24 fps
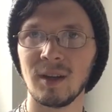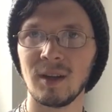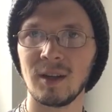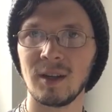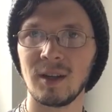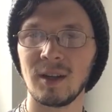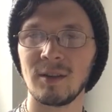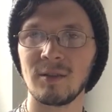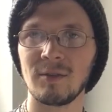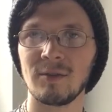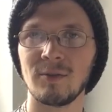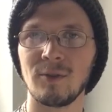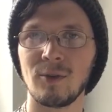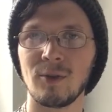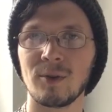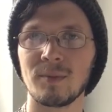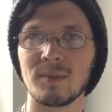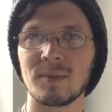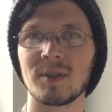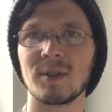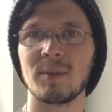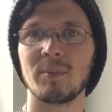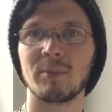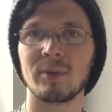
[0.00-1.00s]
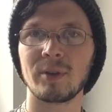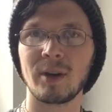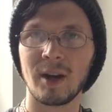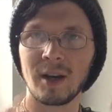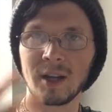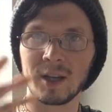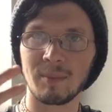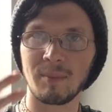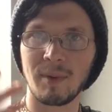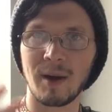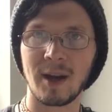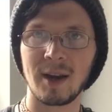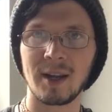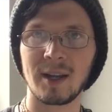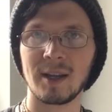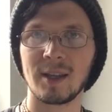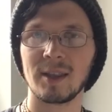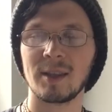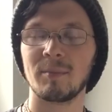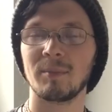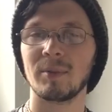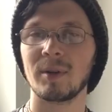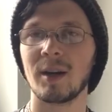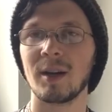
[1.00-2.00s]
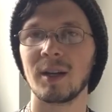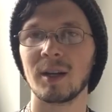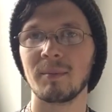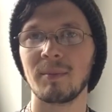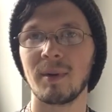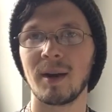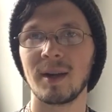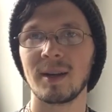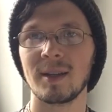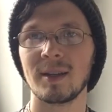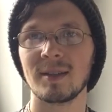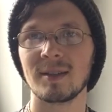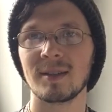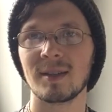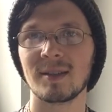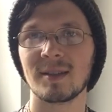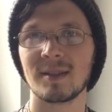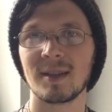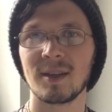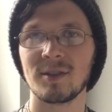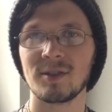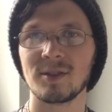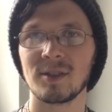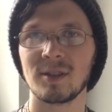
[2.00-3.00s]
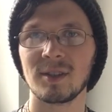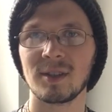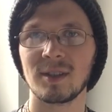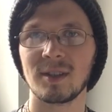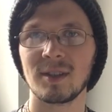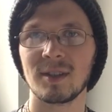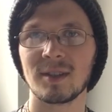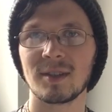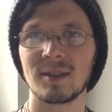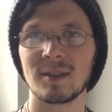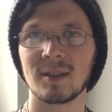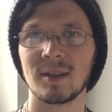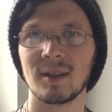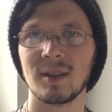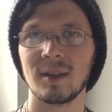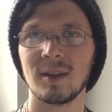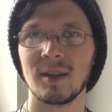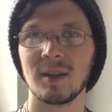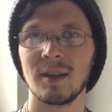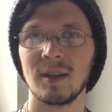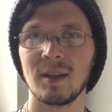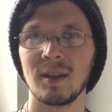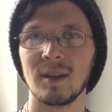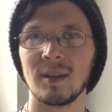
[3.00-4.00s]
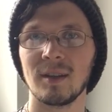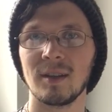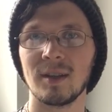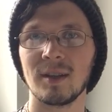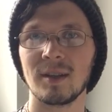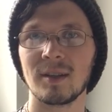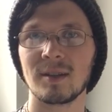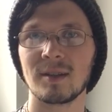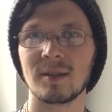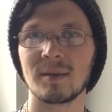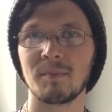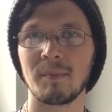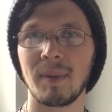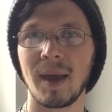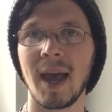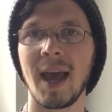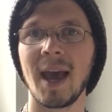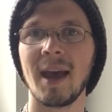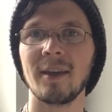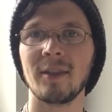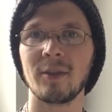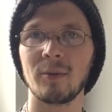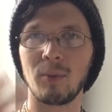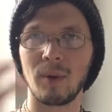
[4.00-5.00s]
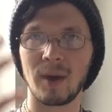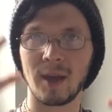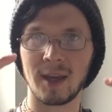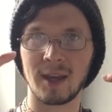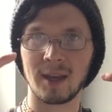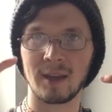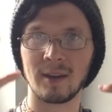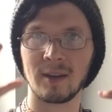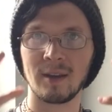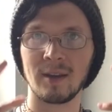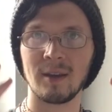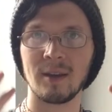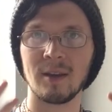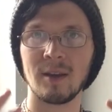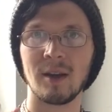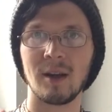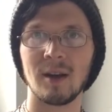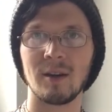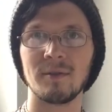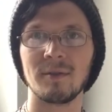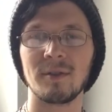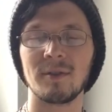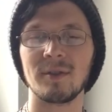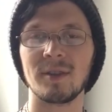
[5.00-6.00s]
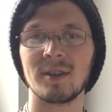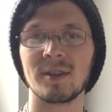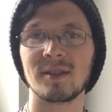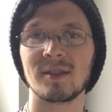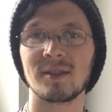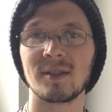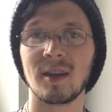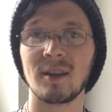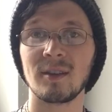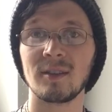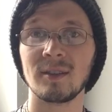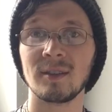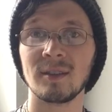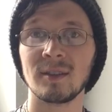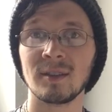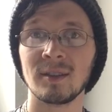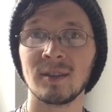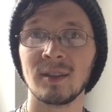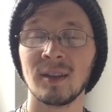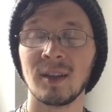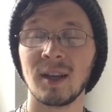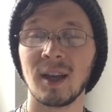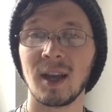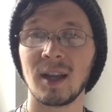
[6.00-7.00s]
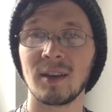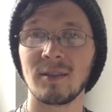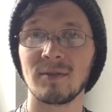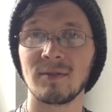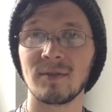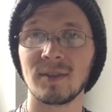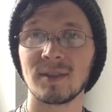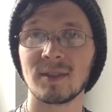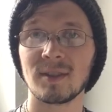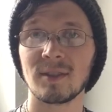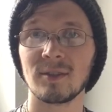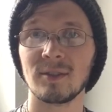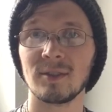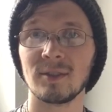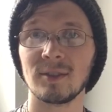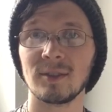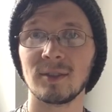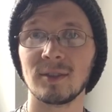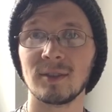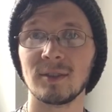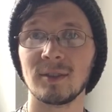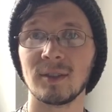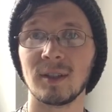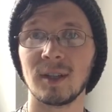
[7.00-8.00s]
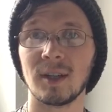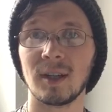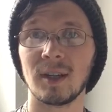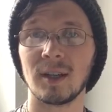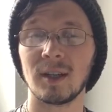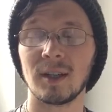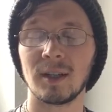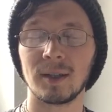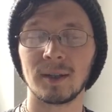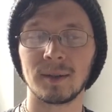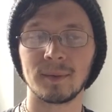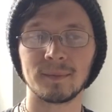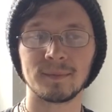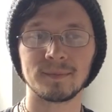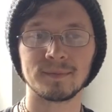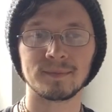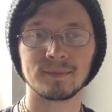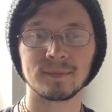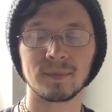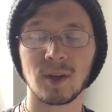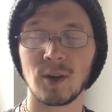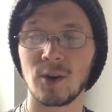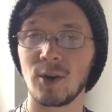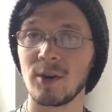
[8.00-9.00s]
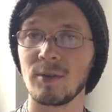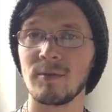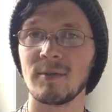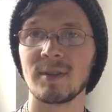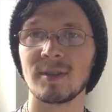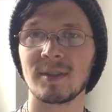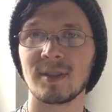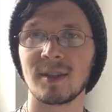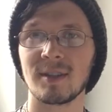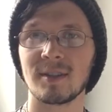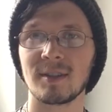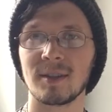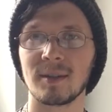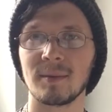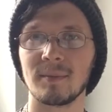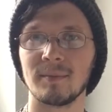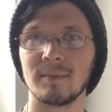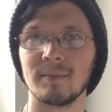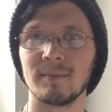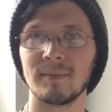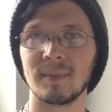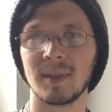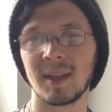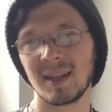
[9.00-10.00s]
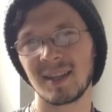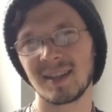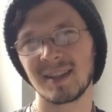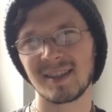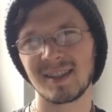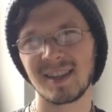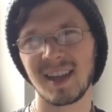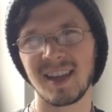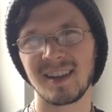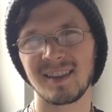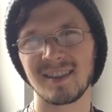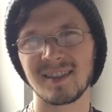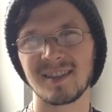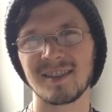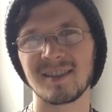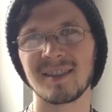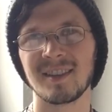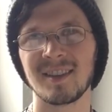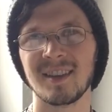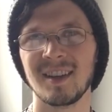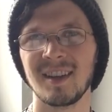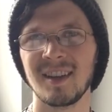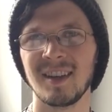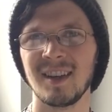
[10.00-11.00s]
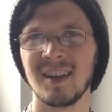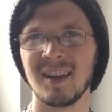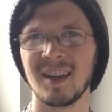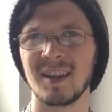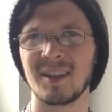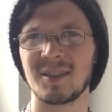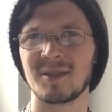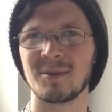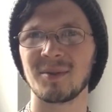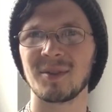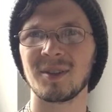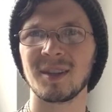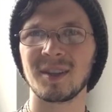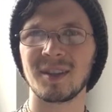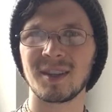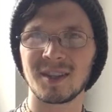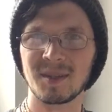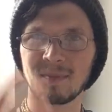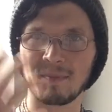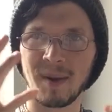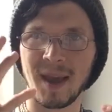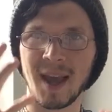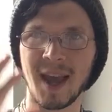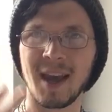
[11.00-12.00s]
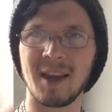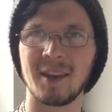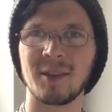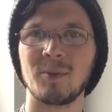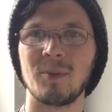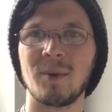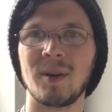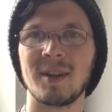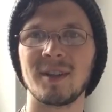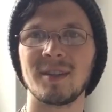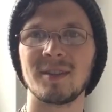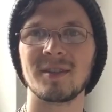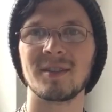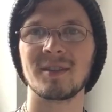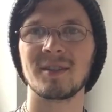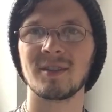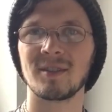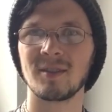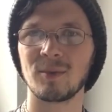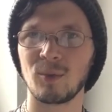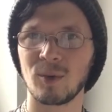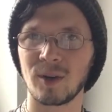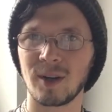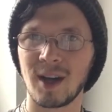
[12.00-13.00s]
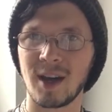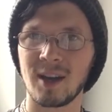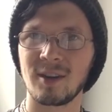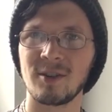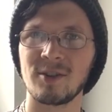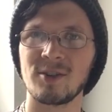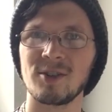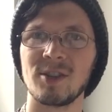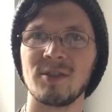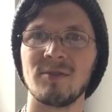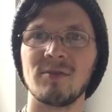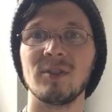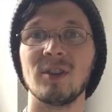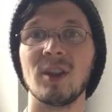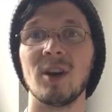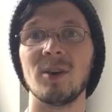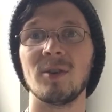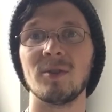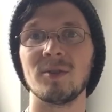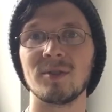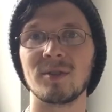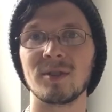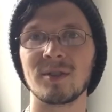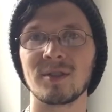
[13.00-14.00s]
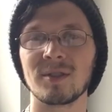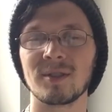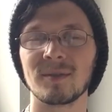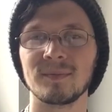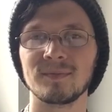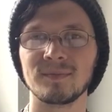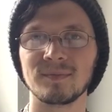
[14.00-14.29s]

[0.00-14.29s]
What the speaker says: it forms the pranic body. And the pranic body is essentially this pathway of the subtle and physical nervous system, in a sense. It's really these pathways where energy flows.